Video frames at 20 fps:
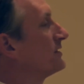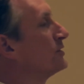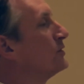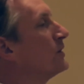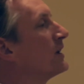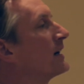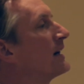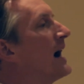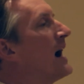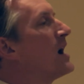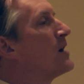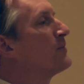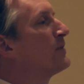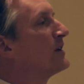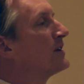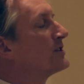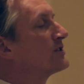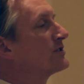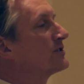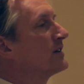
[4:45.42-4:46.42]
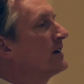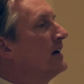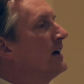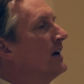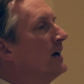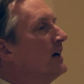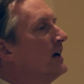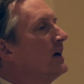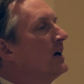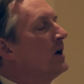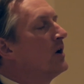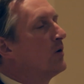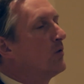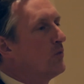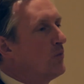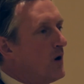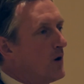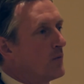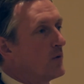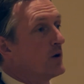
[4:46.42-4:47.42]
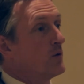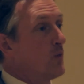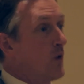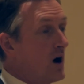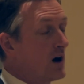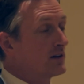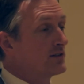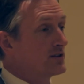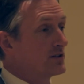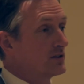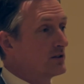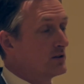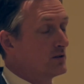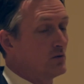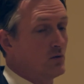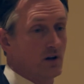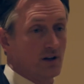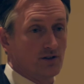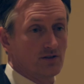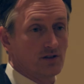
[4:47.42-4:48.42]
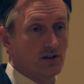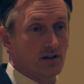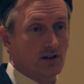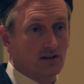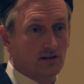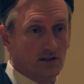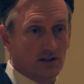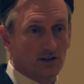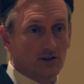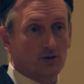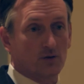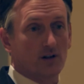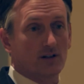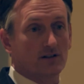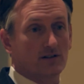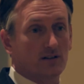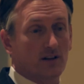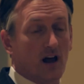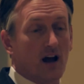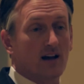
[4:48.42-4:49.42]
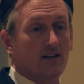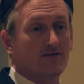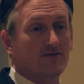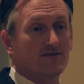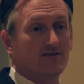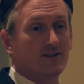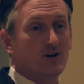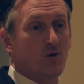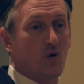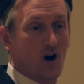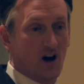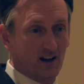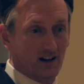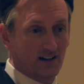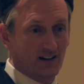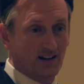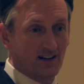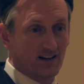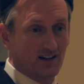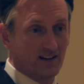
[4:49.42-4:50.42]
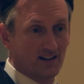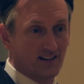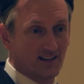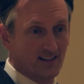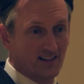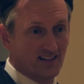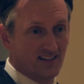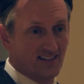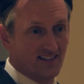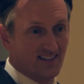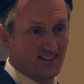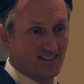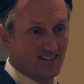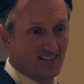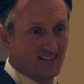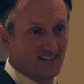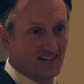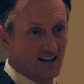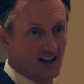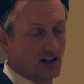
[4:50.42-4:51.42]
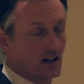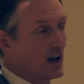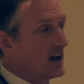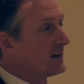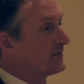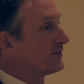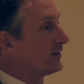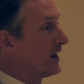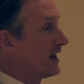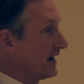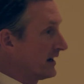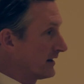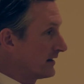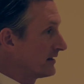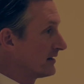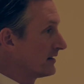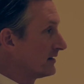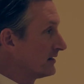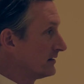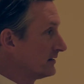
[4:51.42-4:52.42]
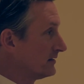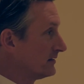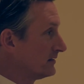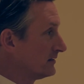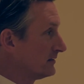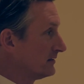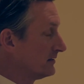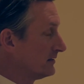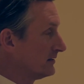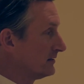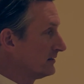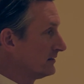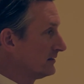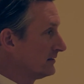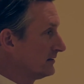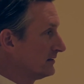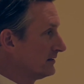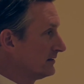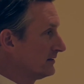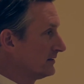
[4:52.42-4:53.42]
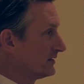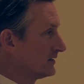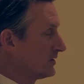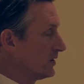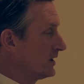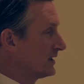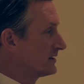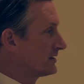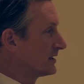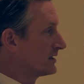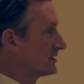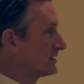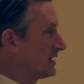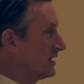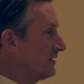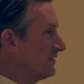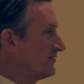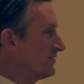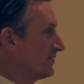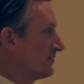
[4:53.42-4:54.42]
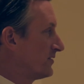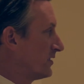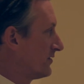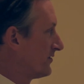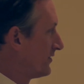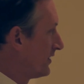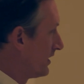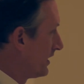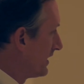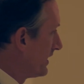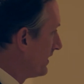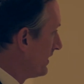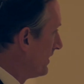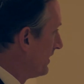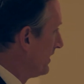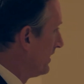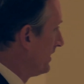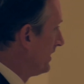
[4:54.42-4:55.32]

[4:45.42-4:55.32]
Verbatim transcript: to accomplish what we want to, which is increase life quality and life length. So it's a self fulfilling